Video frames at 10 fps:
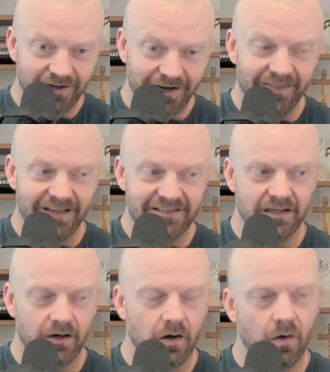and they
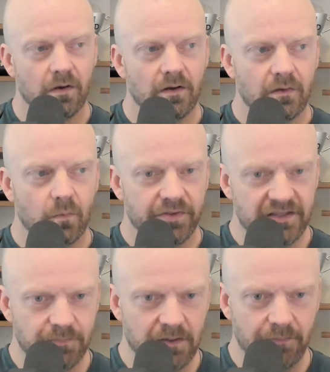said, oh, well,
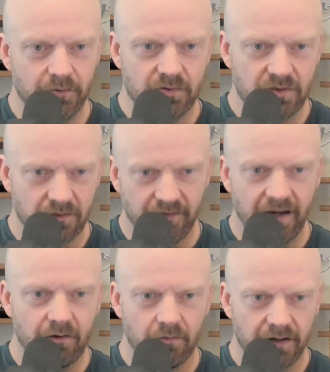these people who took
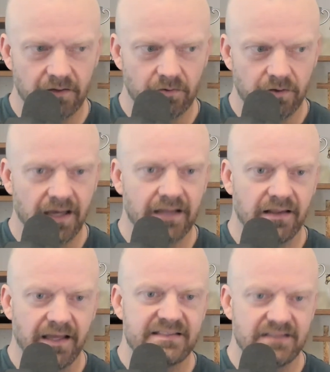Viagra regularly had
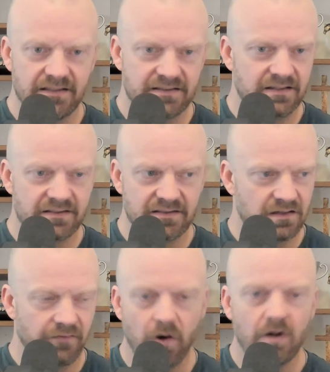less incidences
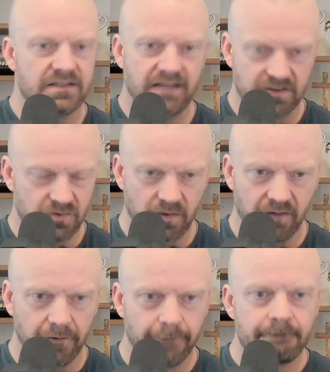of heart attacks or
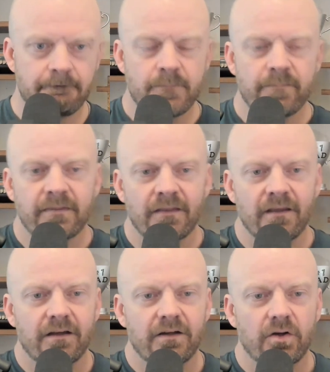whatever.
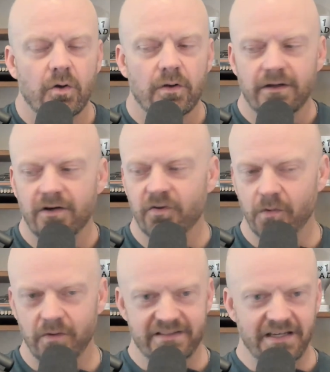Here's what
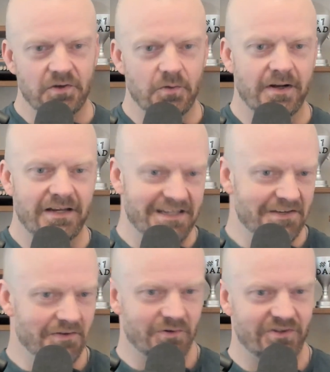I want to tell you about any
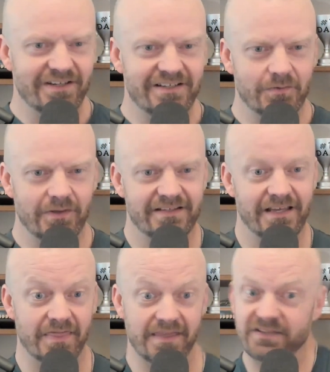of those studies where they say
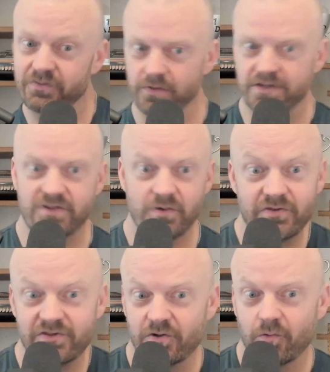this
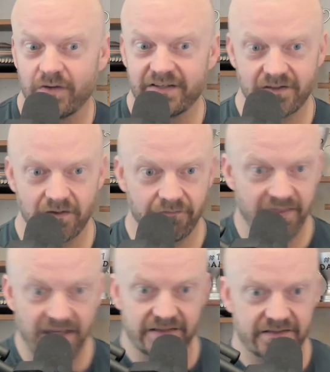reduced your risk of
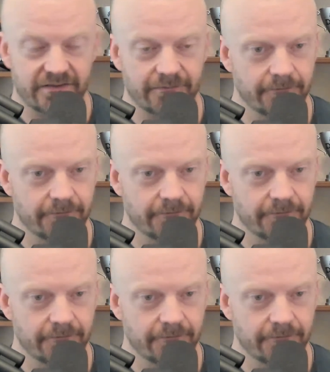this.